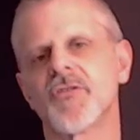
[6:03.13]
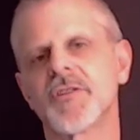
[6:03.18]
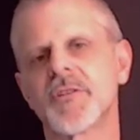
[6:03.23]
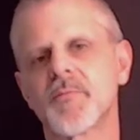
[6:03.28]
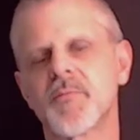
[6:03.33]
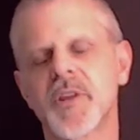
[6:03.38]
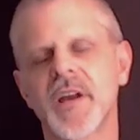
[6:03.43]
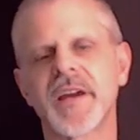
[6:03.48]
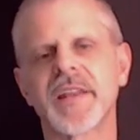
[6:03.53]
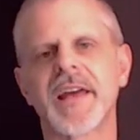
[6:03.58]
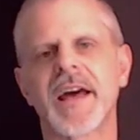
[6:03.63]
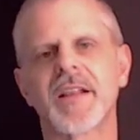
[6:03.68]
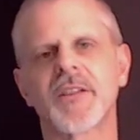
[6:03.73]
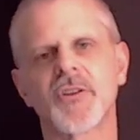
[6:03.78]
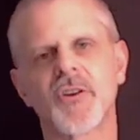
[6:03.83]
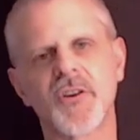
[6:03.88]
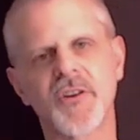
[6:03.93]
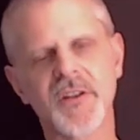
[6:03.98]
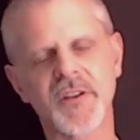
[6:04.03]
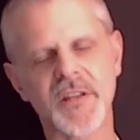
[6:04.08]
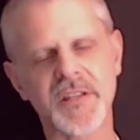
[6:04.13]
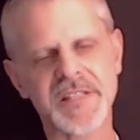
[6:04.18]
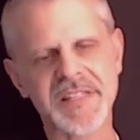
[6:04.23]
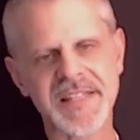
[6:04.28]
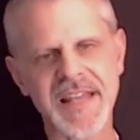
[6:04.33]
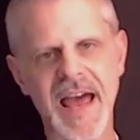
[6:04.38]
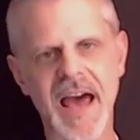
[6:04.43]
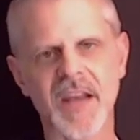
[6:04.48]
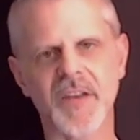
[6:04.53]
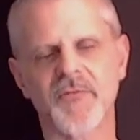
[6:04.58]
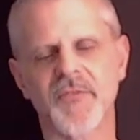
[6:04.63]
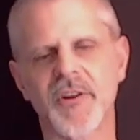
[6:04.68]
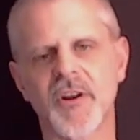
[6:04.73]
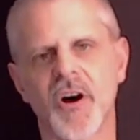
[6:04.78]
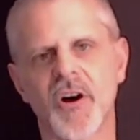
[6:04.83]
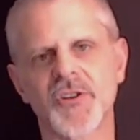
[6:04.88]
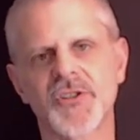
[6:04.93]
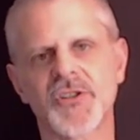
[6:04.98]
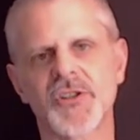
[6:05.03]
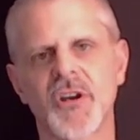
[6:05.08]
to play that. Learn the sound of it
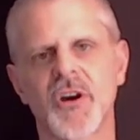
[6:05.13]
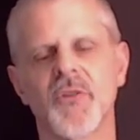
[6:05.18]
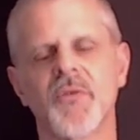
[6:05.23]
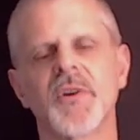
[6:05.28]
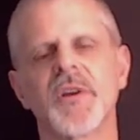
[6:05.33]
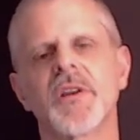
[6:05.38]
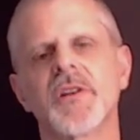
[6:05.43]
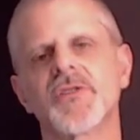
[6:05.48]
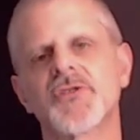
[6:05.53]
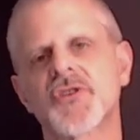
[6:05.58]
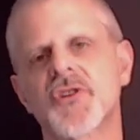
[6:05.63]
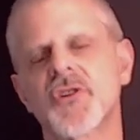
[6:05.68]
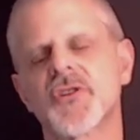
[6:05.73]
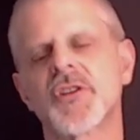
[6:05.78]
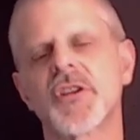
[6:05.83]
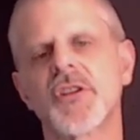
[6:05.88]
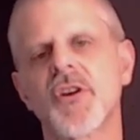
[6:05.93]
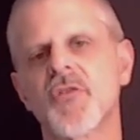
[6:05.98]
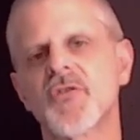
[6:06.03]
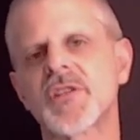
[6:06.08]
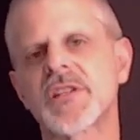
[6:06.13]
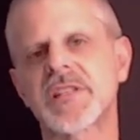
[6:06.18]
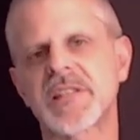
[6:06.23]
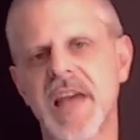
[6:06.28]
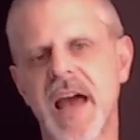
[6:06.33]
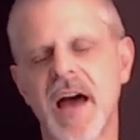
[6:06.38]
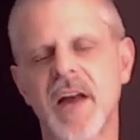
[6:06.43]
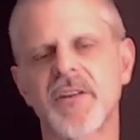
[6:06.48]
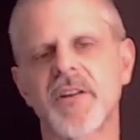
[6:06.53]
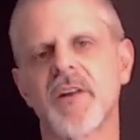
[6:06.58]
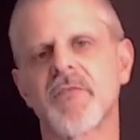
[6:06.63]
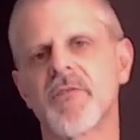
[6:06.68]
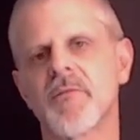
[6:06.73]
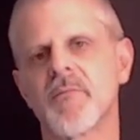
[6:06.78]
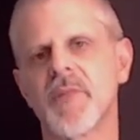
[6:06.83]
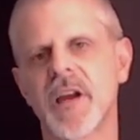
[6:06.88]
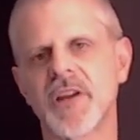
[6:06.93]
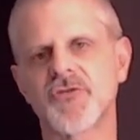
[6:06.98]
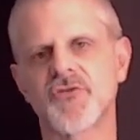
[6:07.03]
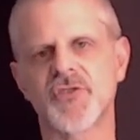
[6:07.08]
also. It's good to know the sound of the
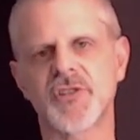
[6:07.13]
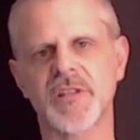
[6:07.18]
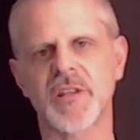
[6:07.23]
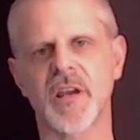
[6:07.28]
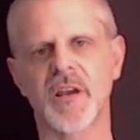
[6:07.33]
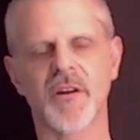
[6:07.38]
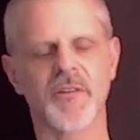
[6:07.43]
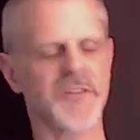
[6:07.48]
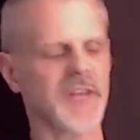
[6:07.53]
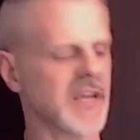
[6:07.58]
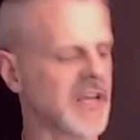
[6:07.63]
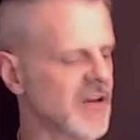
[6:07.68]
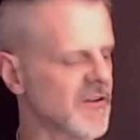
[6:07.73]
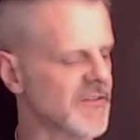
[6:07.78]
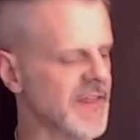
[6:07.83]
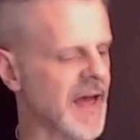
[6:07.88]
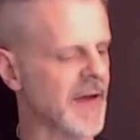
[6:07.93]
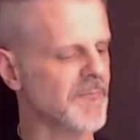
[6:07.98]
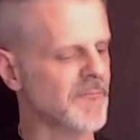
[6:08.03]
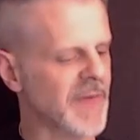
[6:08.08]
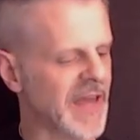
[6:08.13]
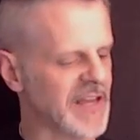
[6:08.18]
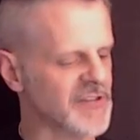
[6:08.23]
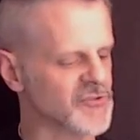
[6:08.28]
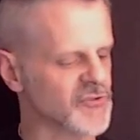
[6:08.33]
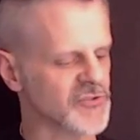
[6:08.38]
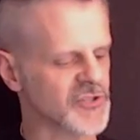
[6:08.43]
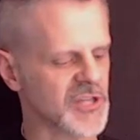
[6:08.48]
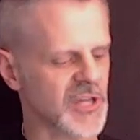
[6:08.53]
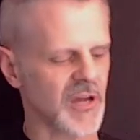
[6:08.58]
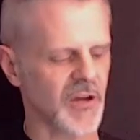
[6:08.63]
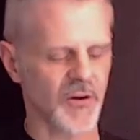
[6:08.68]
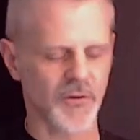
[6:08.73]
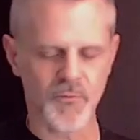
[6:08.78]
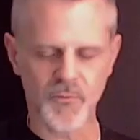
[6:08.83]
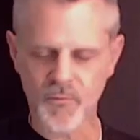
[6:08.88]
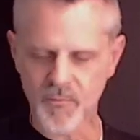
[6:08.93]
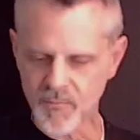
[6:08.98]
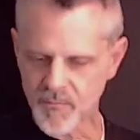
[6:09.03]
major scale, to hear that major tone,